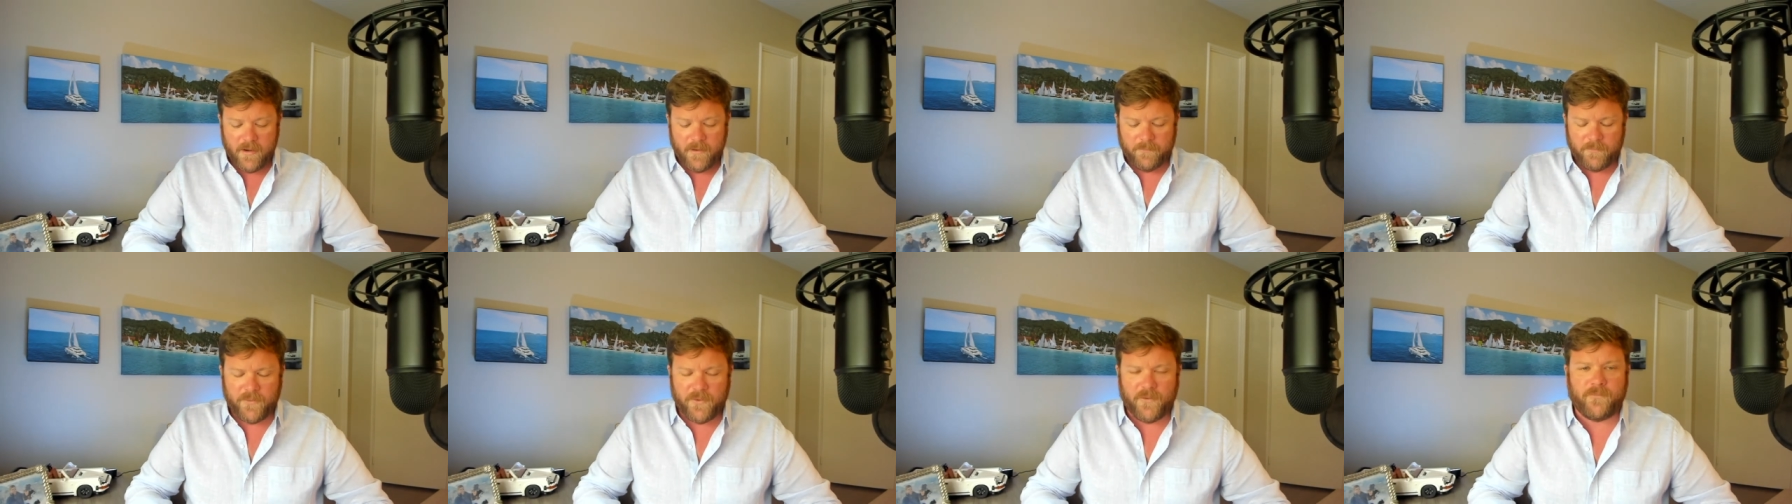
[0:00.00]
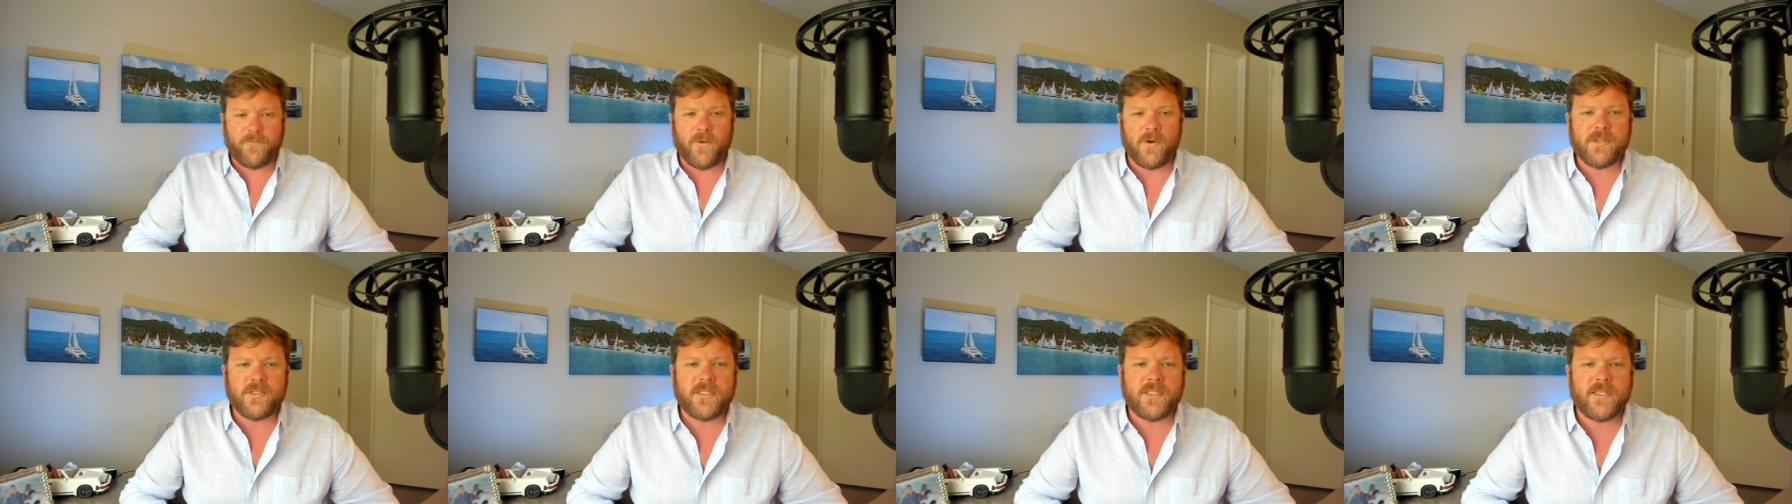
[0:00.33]
The
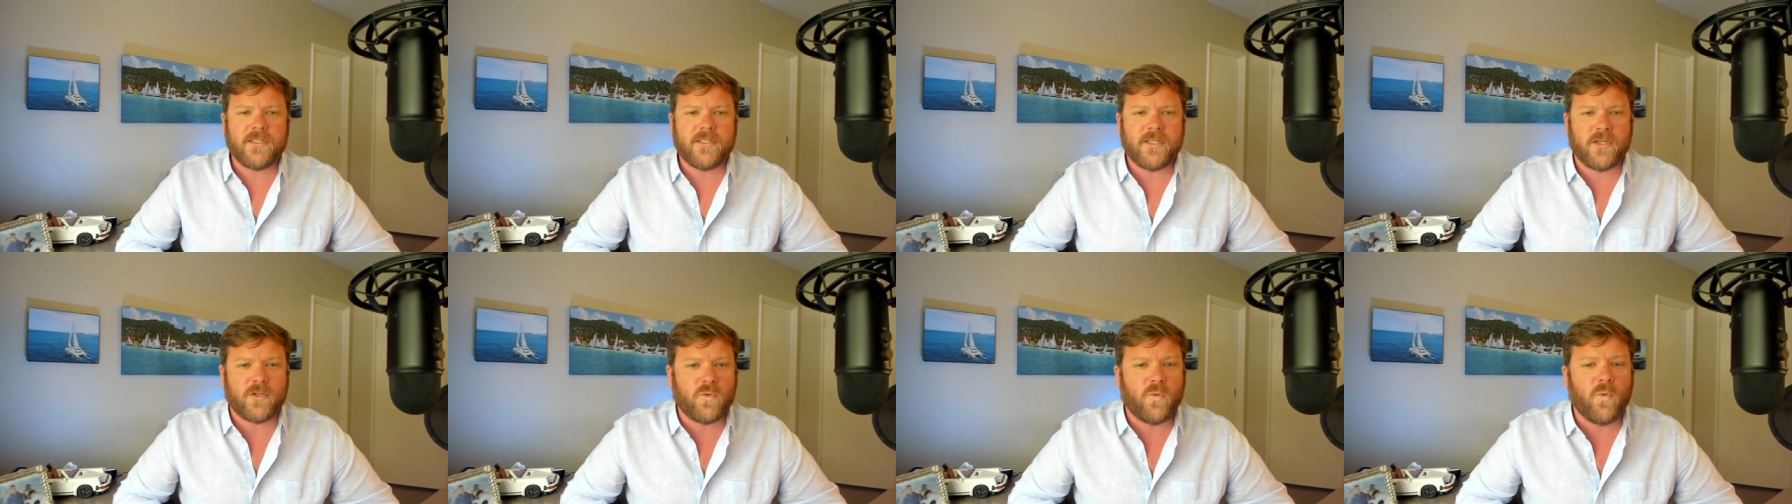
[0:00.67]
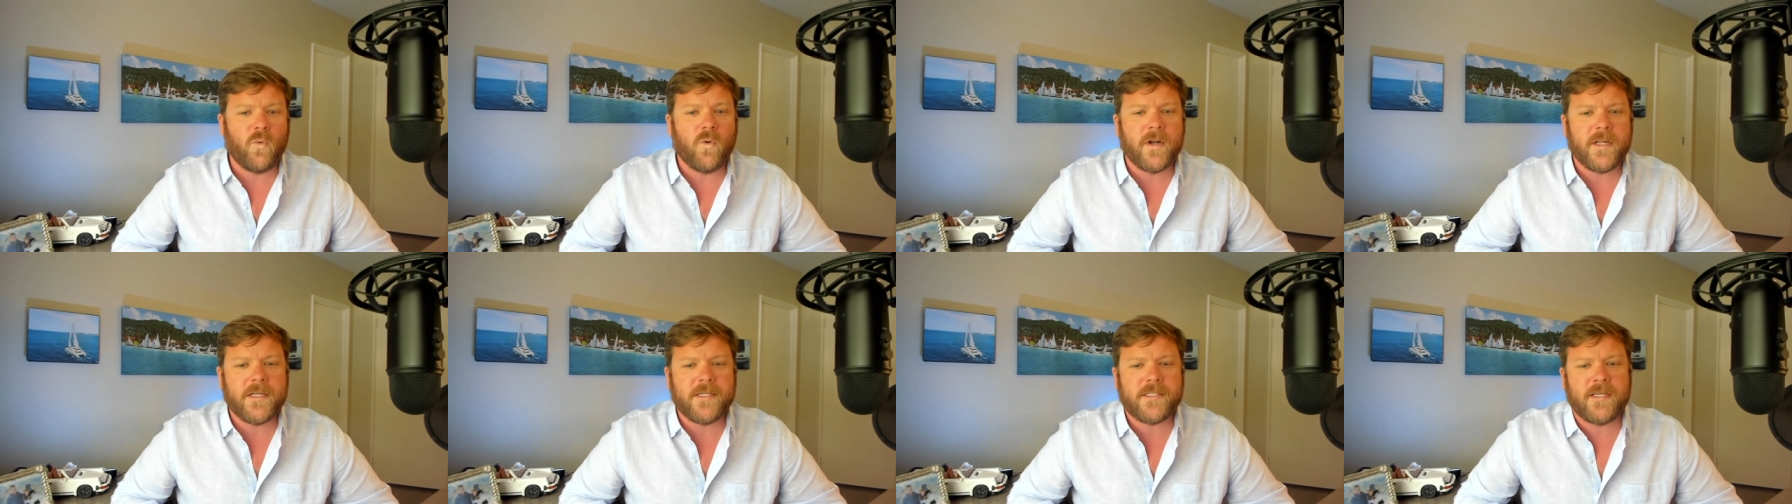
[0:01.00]
first is a
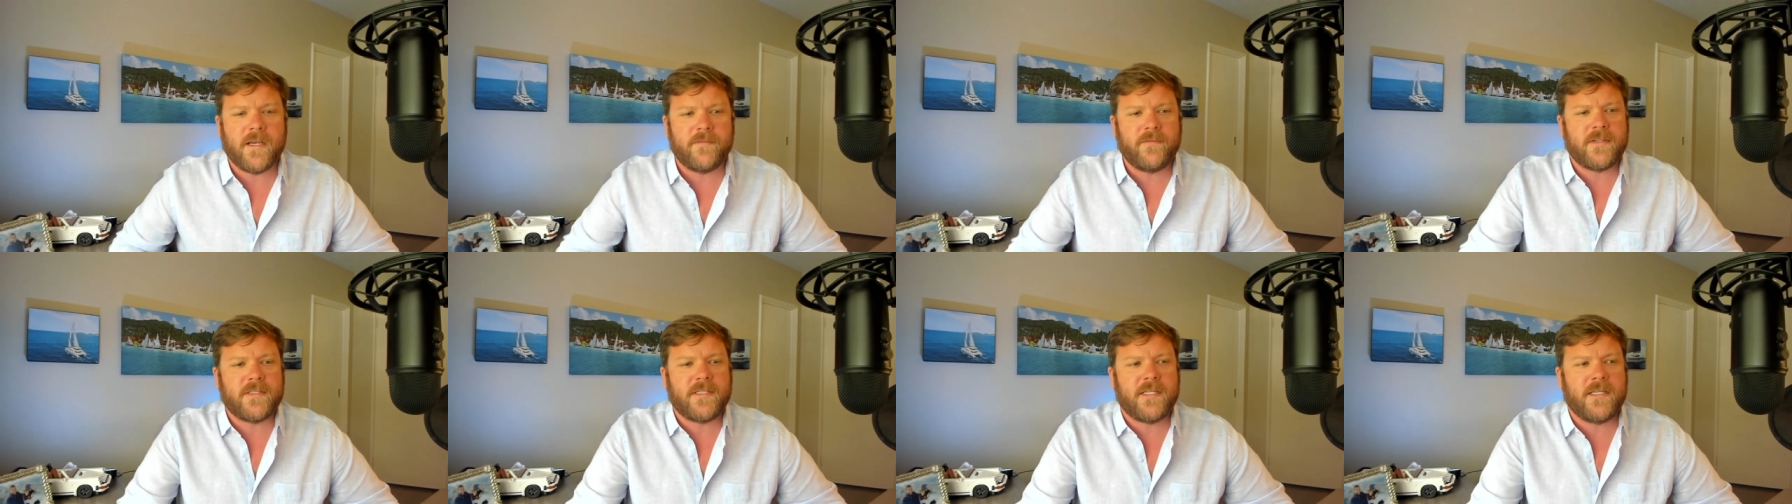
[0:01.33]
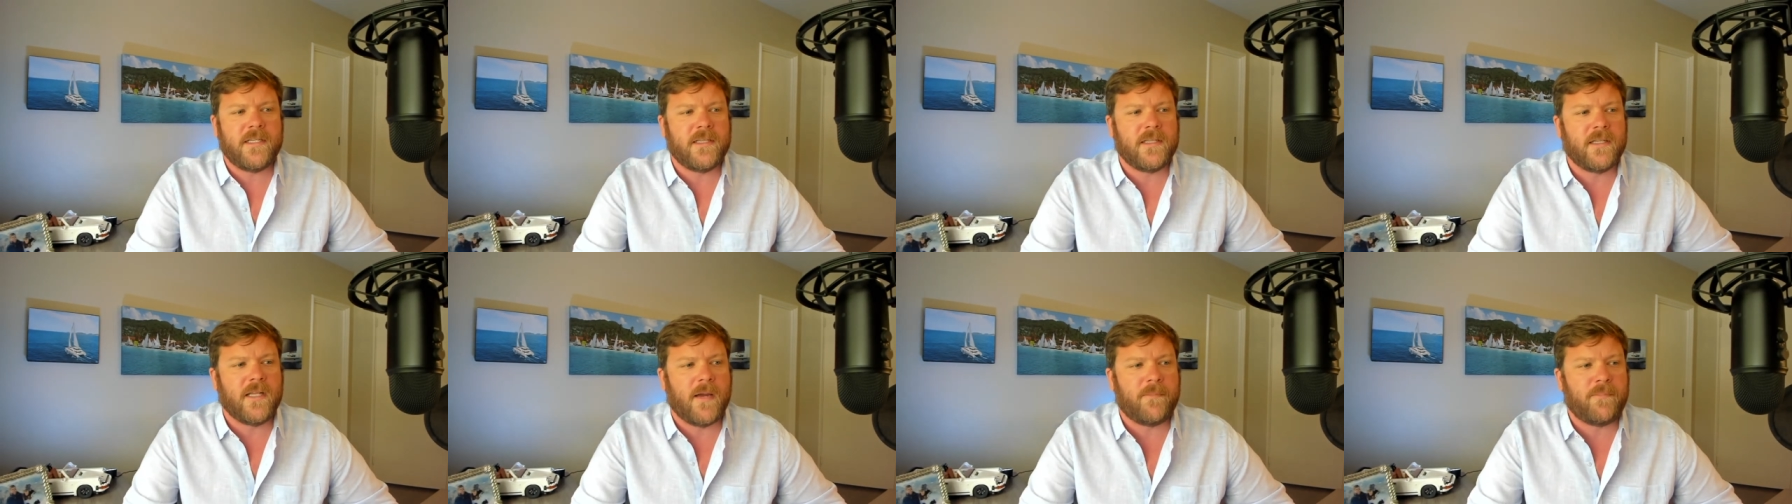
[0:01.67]

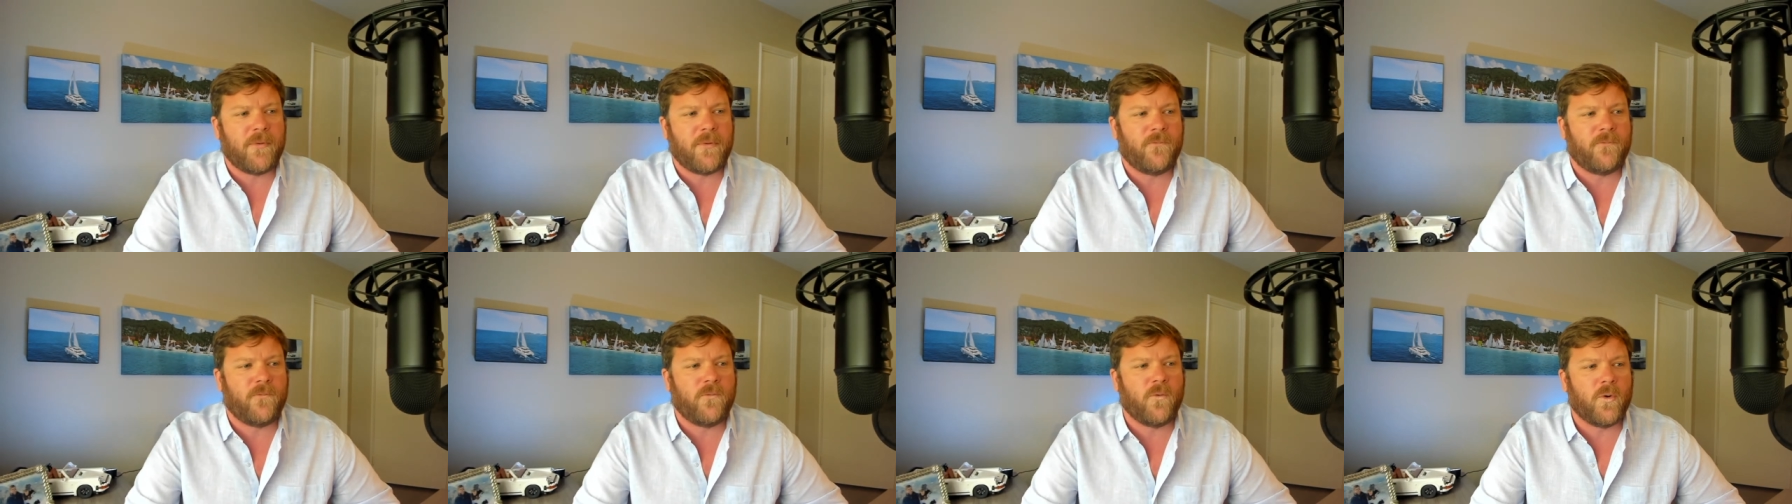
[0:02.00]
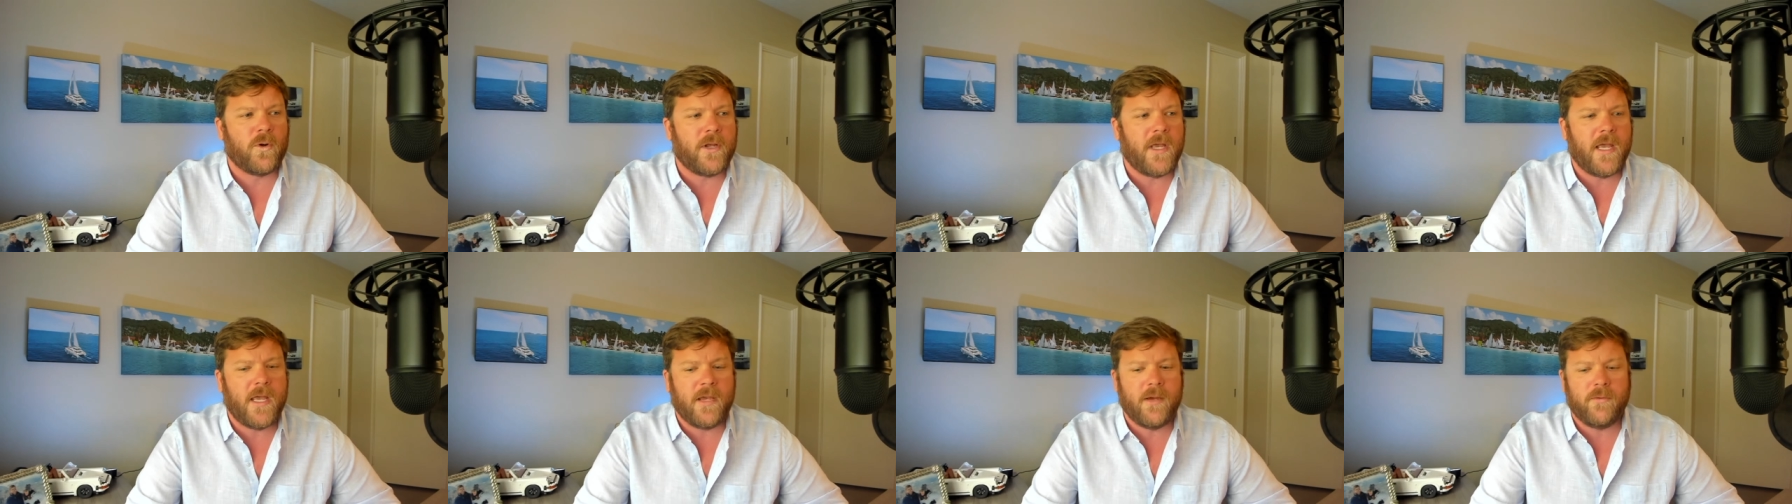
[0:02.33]
2017 Leopard
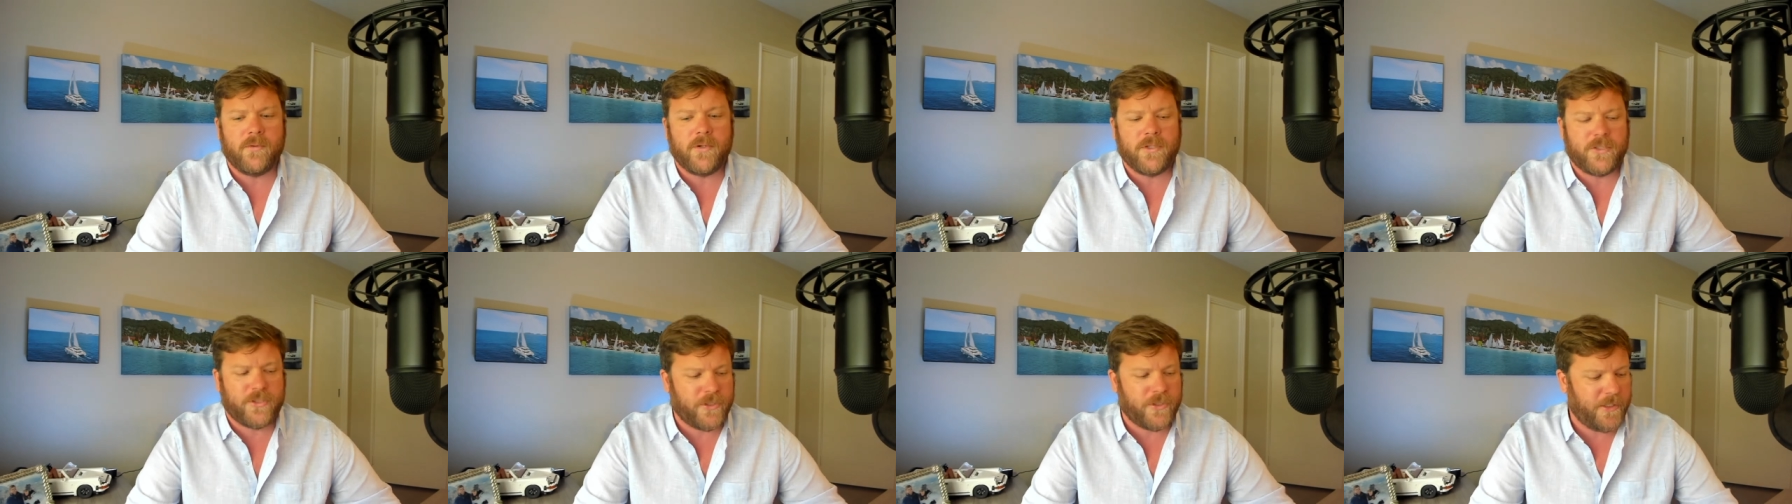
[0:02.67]
48, which